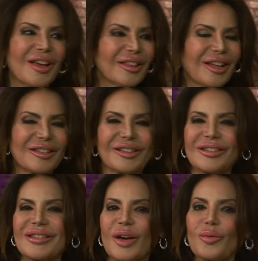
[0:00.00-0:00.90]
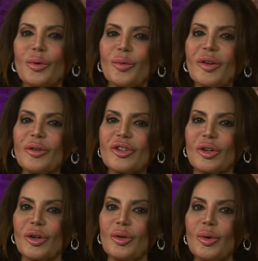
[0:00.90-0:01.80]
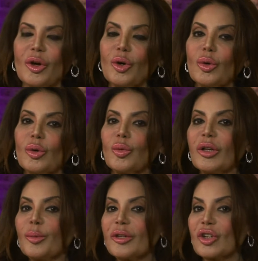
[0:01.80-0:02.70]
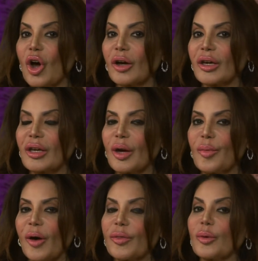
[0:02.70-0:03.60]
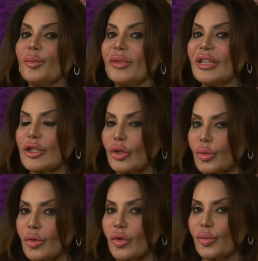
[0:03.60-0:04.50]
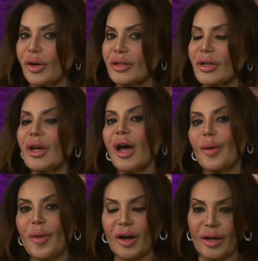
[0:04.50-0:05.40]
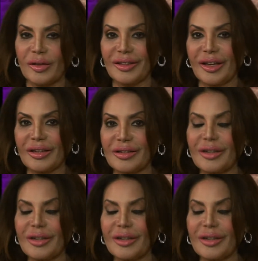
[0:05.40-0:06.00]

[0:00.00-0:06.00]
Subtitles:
Lots of good stuff. When we return, we'll be talking about the Me Too movement, among other things.